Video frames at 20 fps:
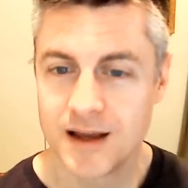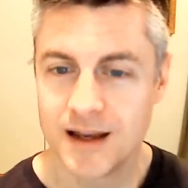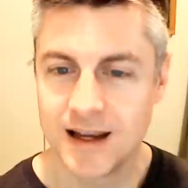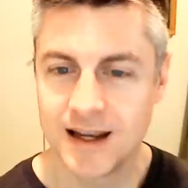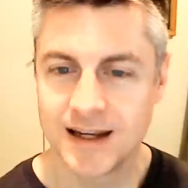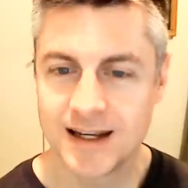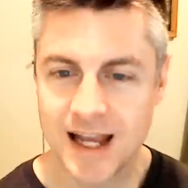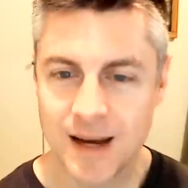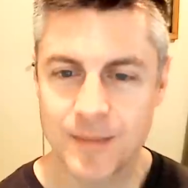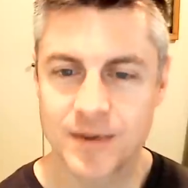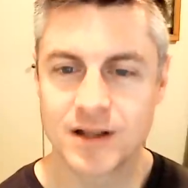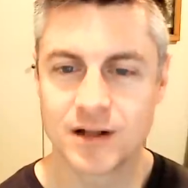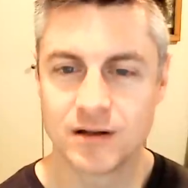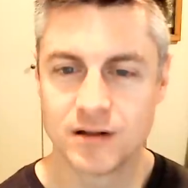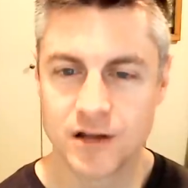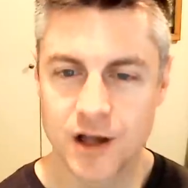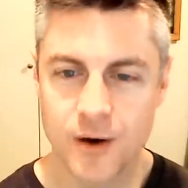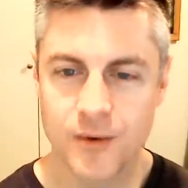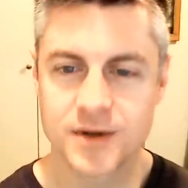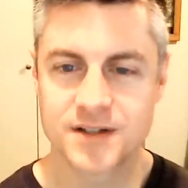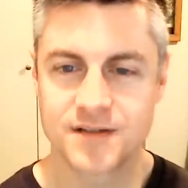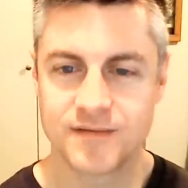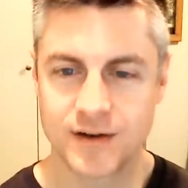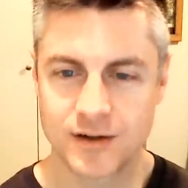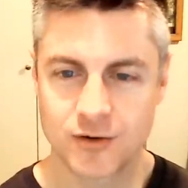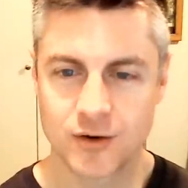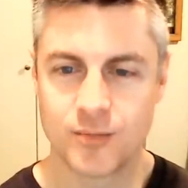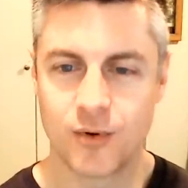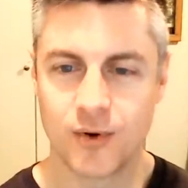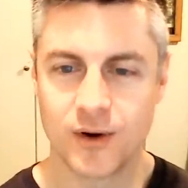In Kemet, the lowest
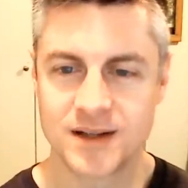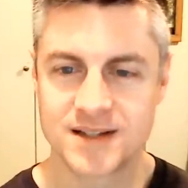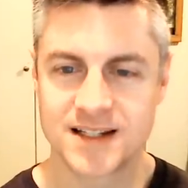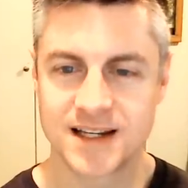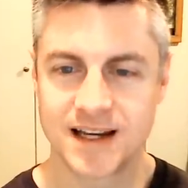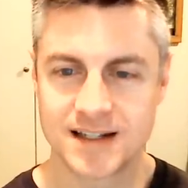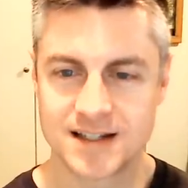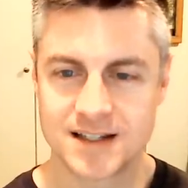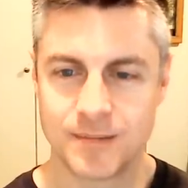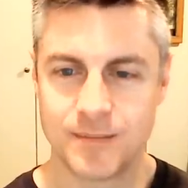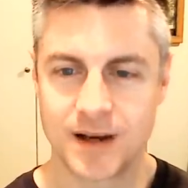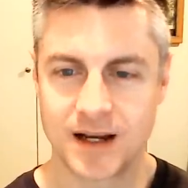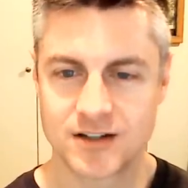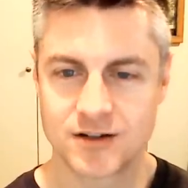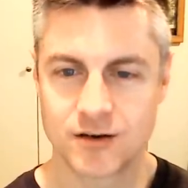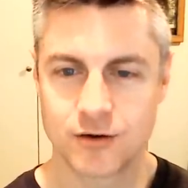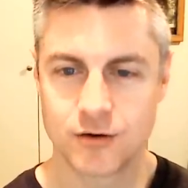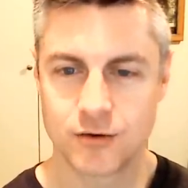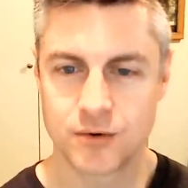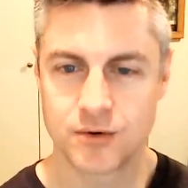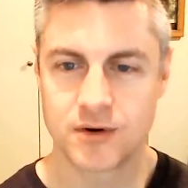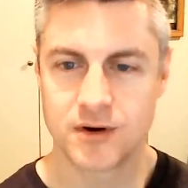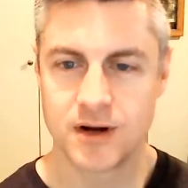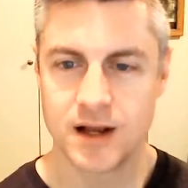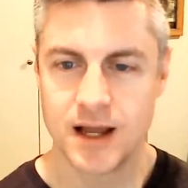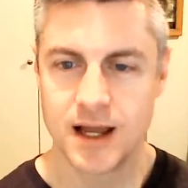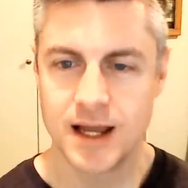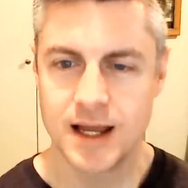victory points gets to pick turn order.